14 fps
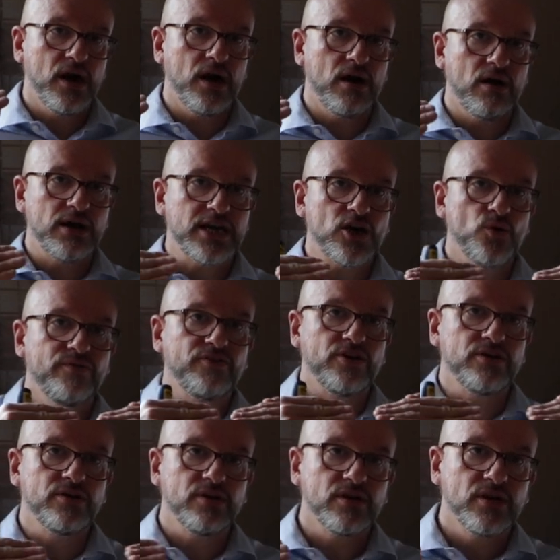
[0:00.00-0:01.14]
are
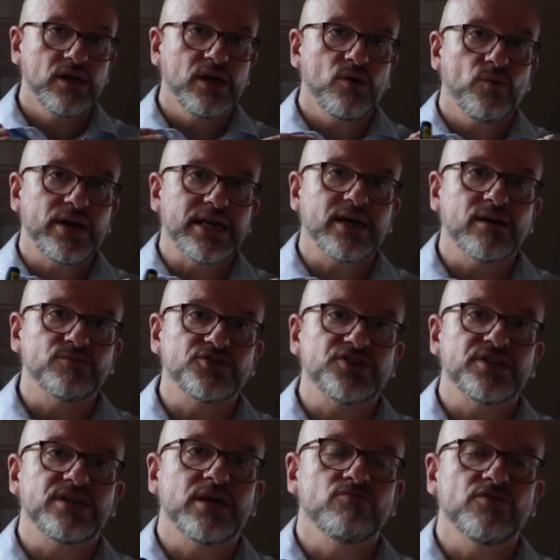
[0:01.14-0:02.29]
equivalent when it comes to
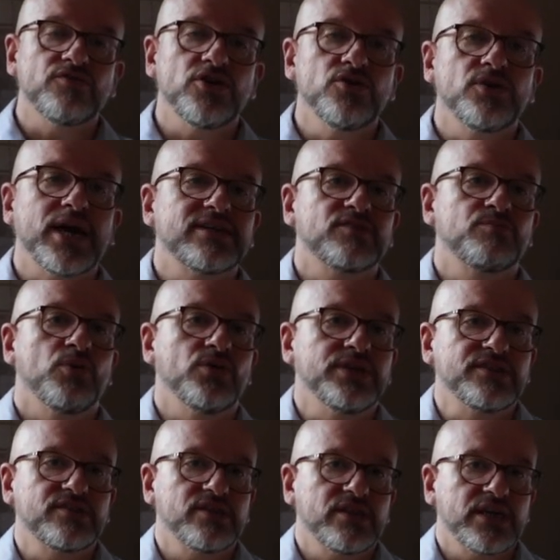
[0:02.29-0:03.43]
the number of UCAS
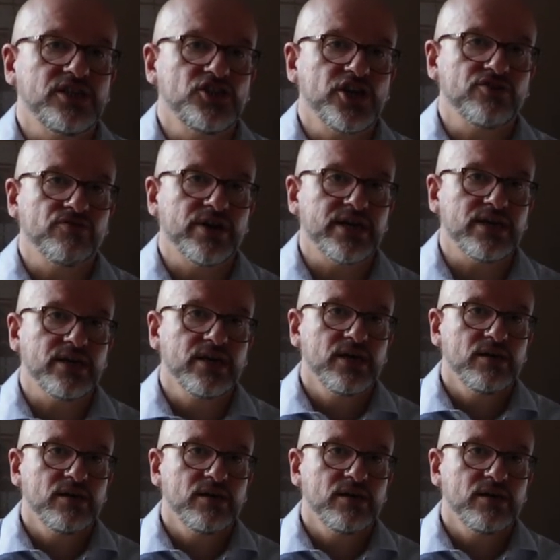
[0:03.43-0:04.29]
points that they generate